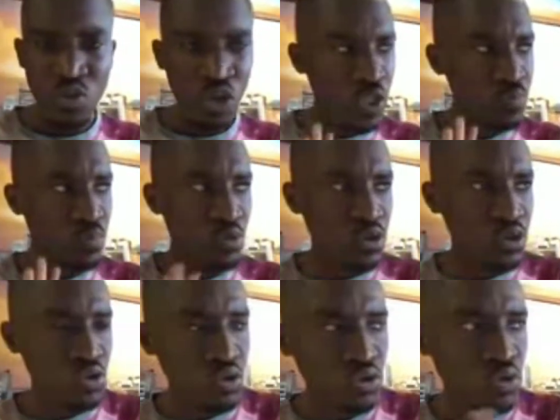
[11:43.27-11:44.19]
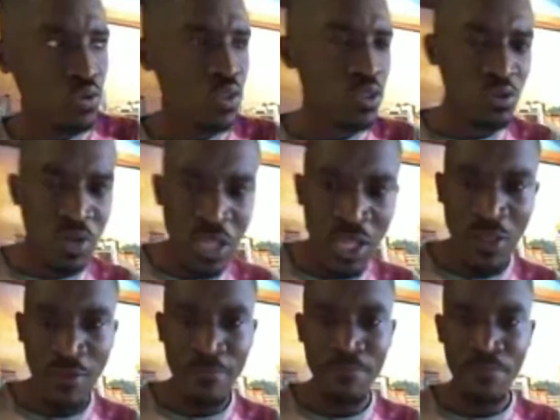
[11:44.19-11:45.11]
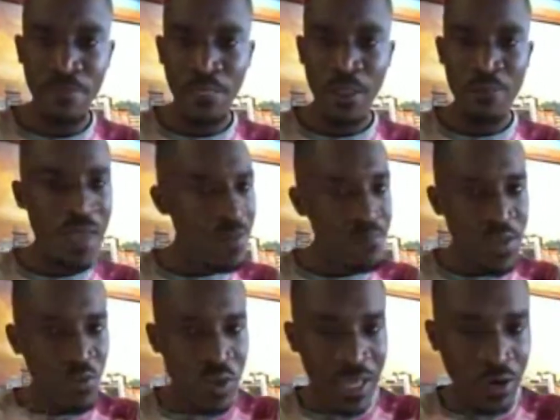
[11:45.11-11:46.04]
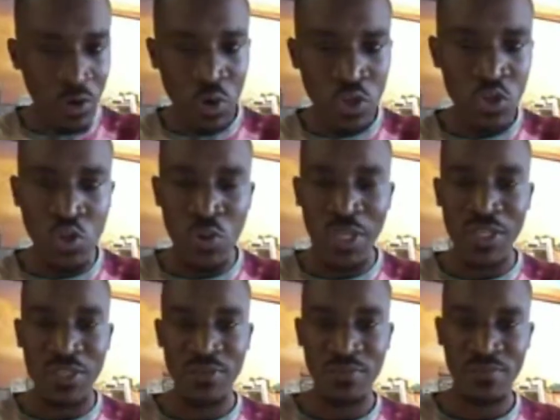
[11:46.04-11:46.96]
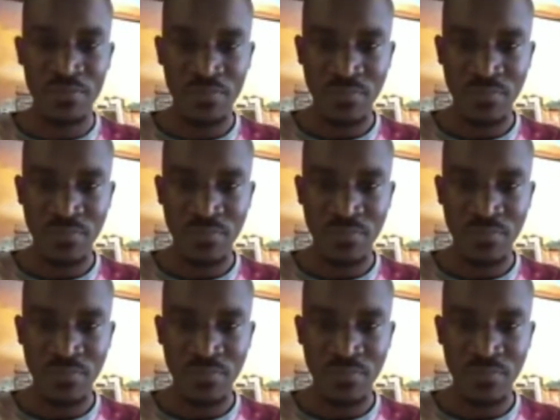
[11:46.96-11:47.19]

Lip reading: You don't put 2 to 3. Maybe you cannot do it.